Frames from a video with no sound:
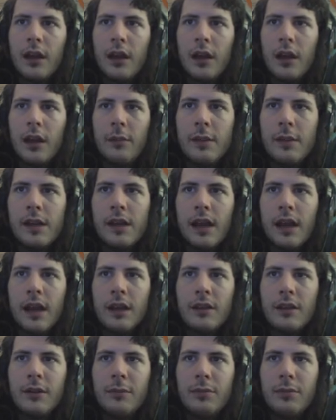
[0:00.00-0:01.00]
I mean, I
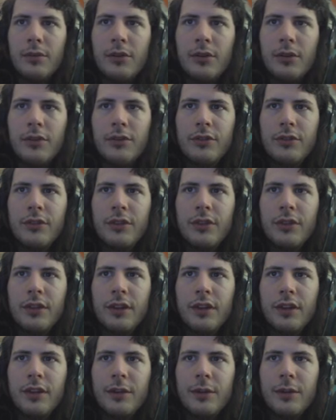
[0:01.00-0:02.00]
could push to
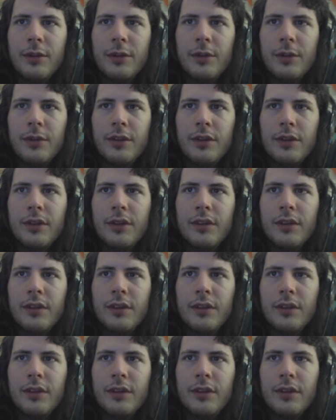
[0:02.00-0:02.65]
those.